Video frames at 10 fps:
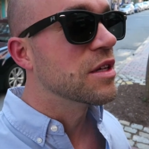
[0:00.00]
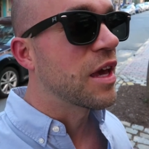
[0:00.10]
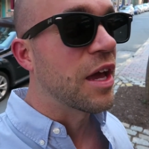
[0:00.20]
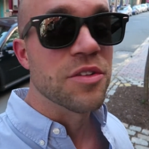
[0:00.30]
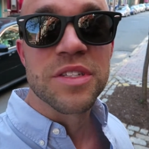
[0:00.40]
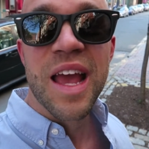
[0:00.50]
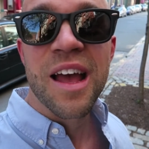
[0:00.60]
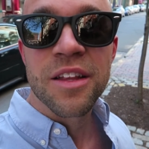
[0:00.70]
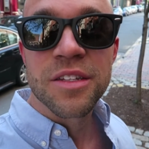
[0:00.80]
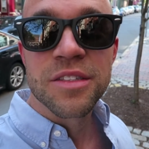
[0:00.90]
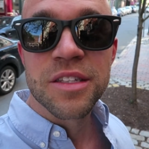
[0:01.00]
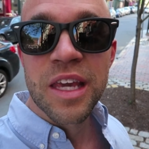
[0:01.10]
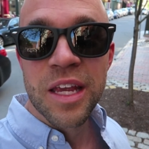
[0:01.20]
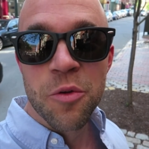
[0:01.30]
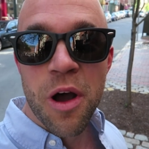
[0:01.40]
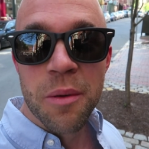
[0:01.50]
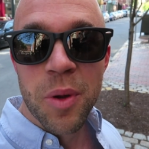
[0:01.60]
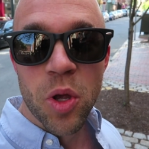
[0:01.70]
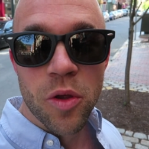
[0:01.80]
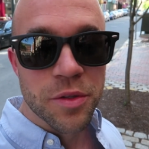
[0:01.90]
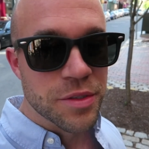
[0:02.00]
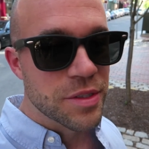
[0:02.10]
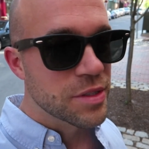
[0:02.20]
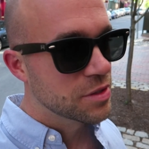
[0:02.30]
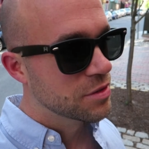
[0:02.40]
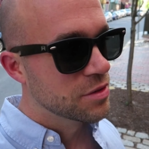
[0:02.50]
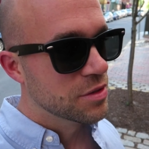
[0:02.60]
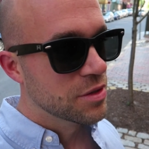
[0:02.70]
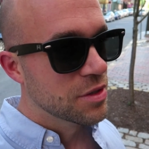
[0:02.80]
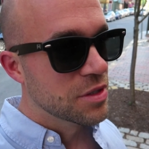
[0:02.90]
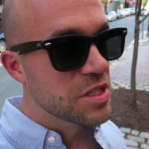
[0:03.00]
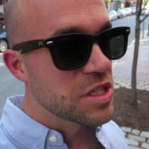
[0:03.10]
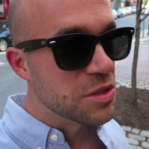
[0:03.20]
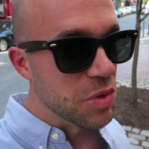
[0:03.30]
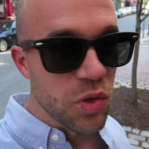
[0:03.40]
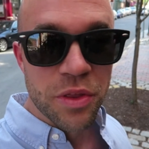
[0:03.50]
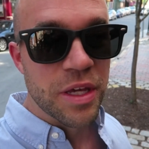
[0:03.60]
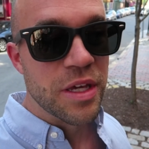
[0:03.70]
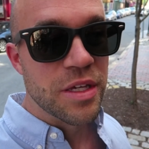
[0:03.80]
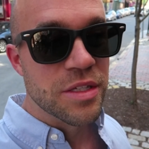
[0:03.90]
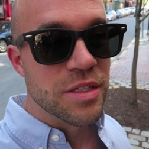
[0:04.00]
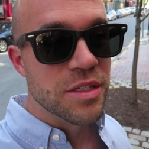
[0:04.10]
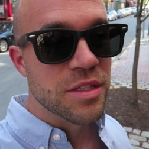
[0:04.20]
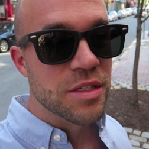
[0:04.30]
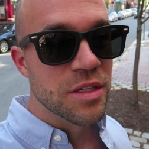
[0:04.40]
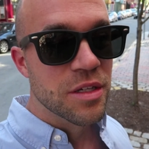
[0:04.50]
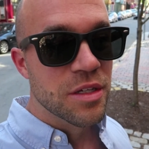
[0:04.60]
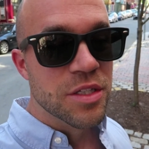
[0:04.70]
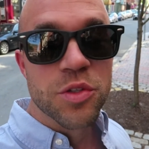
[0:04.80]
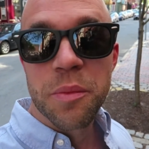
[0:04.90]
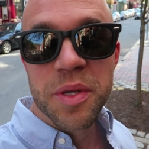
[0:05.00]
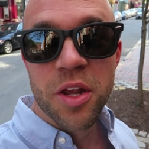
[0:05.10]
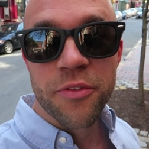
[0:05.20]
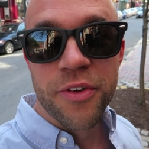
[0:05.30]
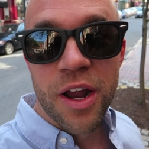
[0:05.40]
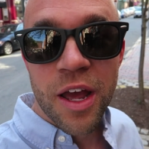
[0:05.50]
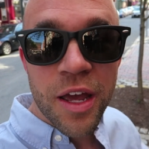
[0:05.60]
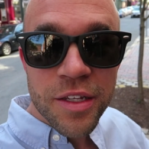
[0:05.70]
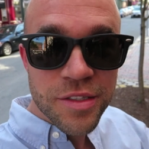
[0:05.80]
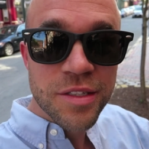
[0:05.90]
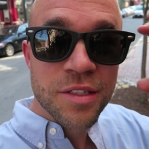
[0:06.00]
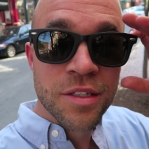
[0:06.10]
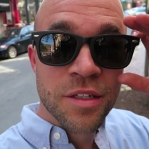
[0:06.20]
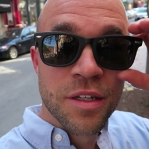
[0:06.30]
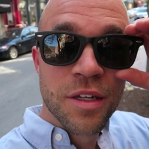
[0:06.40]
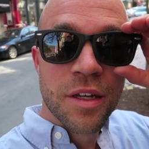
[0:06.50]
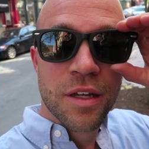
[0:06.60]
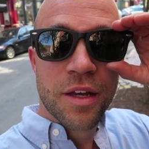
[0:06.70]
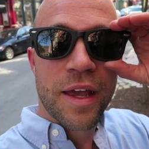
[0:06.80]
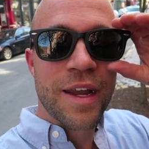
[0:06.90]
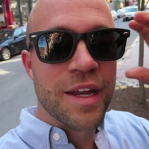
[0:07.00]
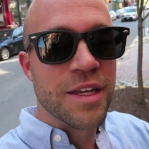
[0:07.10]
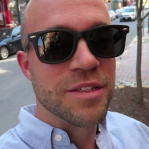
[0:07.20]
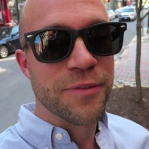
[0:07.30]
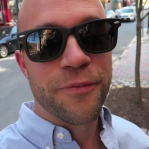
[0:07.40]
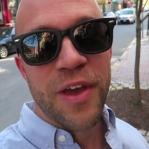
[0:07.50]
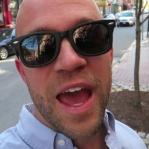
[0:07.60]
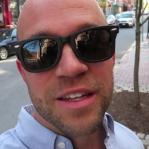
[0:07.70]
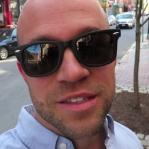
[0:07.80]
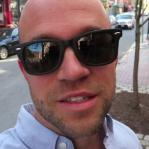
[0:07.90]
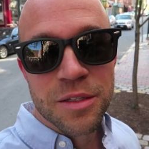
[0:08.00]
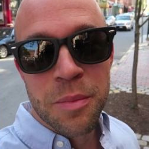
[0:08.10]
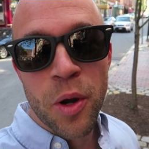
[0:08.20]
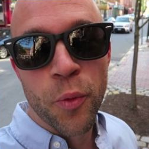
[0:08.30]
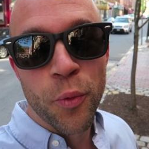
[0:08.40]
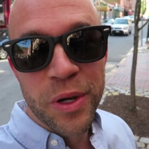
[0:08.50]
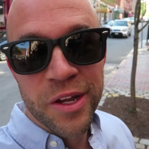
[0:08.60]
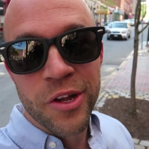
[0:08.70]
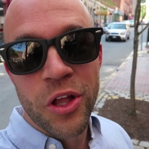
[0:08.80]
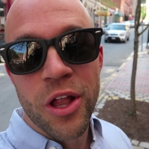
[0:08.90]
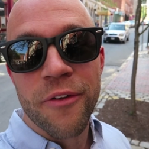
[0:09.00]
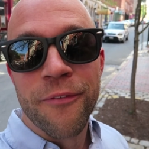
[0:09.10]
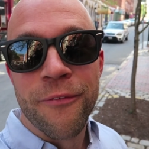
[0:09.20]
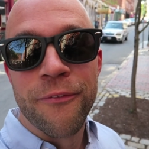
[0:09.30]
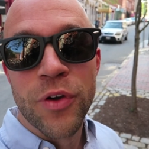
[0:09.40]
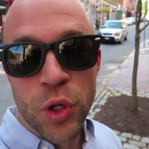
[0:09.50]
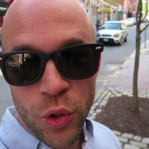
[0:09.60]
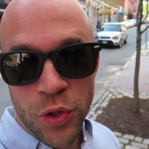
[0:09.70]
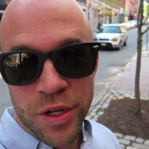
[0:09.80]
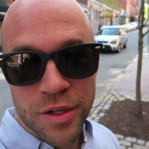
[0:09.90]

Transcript: kale salads, quinoa bowls, smoothies, sweet potato fries. It is fast but real food.